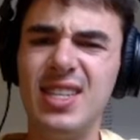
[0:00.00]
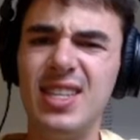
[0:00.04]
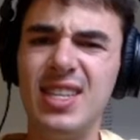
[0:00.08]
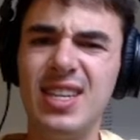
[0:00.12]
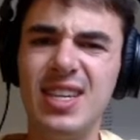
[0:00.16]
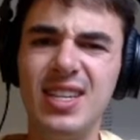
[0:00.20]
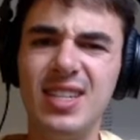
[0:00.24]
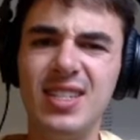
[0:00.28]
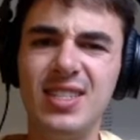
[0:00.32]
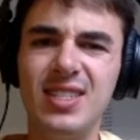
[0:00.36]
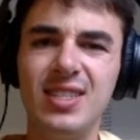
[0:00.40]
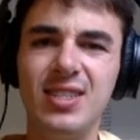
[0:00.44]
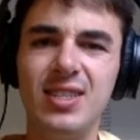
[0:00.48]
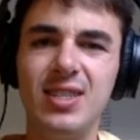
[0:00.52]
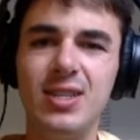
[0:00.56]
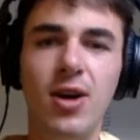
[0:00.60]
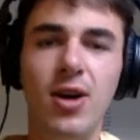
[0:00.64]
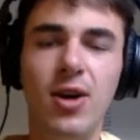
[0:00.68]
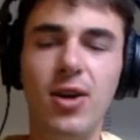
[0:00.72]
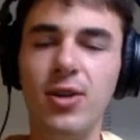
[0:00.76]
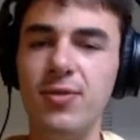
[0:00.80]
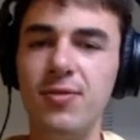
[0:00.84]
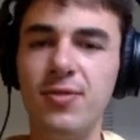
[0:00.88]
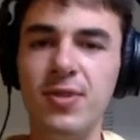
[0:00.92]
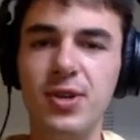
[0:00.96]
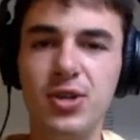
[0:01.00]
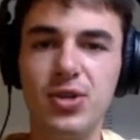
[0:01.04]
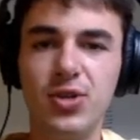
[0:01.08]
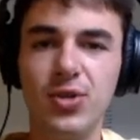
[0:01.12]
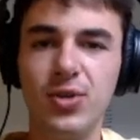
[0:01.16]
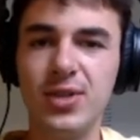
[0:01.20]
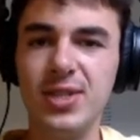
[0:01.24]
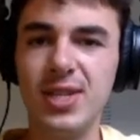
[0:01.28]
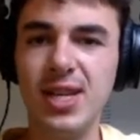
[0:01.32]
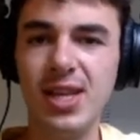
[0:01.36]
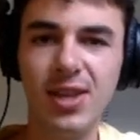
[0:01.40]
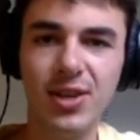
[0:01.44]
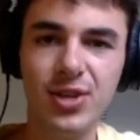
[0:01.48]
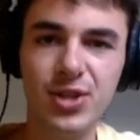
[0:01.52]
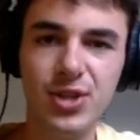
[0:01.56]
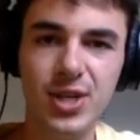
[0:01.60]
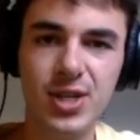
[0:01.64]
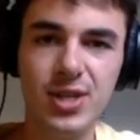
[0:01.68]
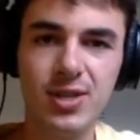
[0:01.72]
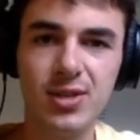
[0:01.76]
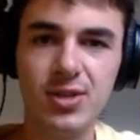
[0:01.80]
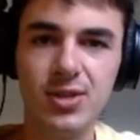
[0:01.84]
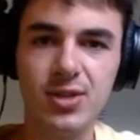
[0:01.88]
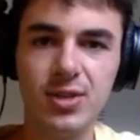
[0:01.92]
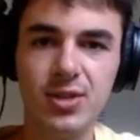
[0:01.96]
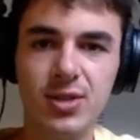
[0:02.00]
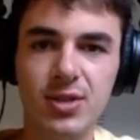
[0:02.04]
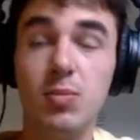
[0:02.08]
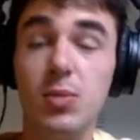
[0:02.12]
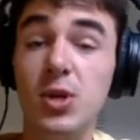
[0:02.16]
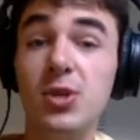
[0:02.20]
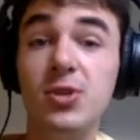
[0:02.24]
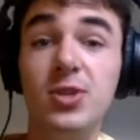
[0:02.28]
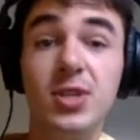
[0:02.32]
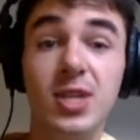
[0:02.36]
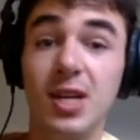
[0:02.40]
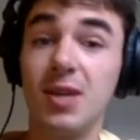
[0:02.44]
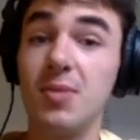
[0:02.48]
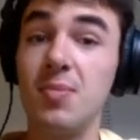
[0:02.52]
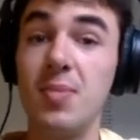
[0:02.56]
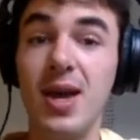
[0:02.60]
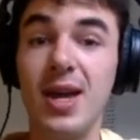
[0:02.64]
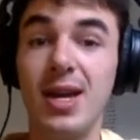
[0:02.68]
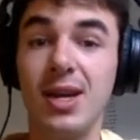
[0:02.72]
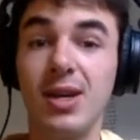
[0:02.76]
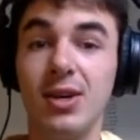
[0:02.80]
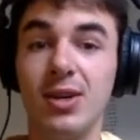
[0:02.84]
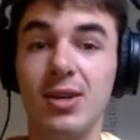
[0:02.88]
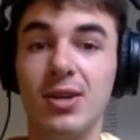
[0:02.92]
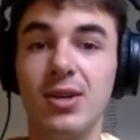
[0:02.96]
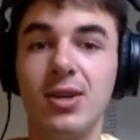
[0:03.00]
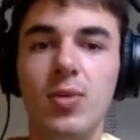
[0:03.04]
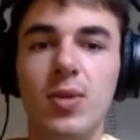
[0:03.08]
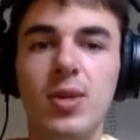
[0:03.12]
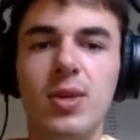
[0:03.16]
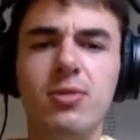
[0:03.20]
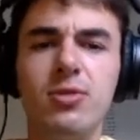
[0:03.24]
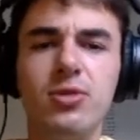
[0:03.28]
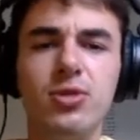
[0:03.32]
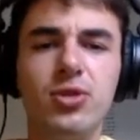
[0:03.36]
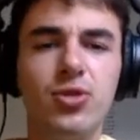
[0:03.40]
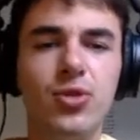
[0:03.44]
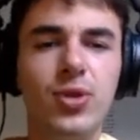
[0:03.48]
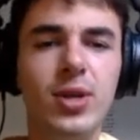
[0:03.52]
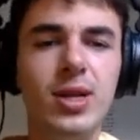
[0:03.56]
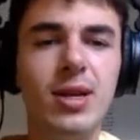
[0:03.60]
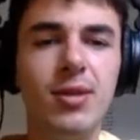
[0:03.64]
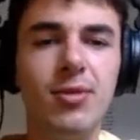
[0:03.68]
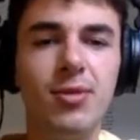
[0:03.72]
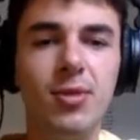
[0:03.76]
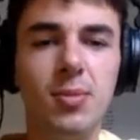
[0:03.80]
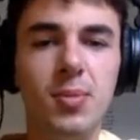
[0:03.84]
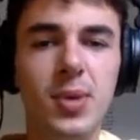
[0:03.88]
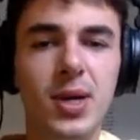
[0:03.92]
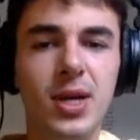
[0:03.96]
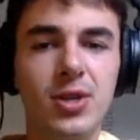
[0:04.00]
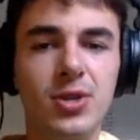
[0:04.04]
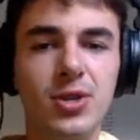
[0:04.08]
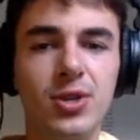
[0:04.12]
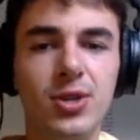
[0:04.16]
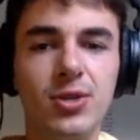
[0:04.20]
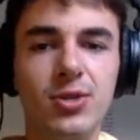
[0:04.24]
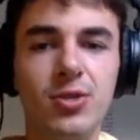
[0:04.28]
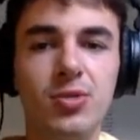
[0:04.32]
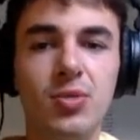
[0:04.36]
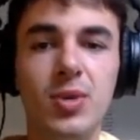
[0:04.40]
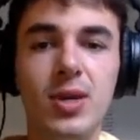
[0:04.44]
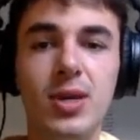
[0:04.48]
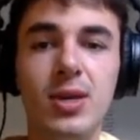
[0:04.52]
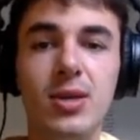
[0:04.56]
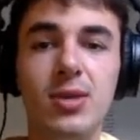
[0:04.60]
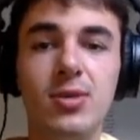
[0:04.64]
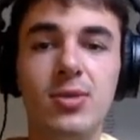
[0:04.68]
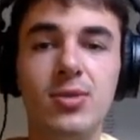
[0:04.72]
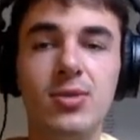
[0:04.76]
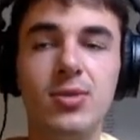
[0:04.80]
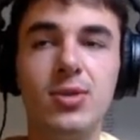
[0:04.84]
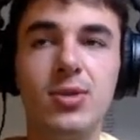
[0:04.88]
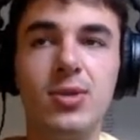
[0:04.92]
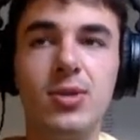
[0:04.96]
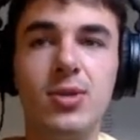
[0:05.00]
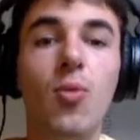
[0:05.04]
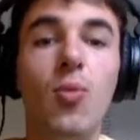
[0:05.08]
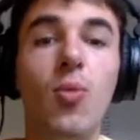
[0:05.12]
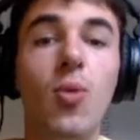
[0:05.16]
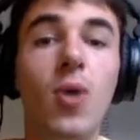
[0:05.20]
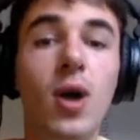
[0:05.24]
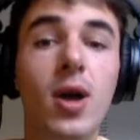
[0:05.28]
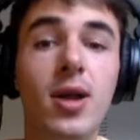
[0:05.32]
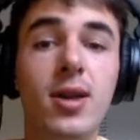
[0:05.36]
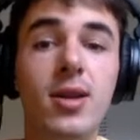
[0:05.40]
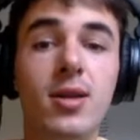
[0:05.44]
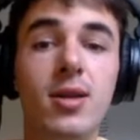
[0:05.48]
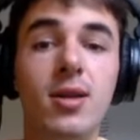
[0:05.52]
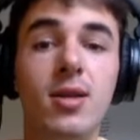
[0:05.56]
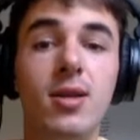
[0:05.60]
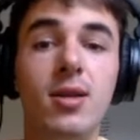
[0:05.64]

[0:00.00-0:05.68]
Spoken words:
this artificial intelligence music maker, we used 3 different pictures. We used one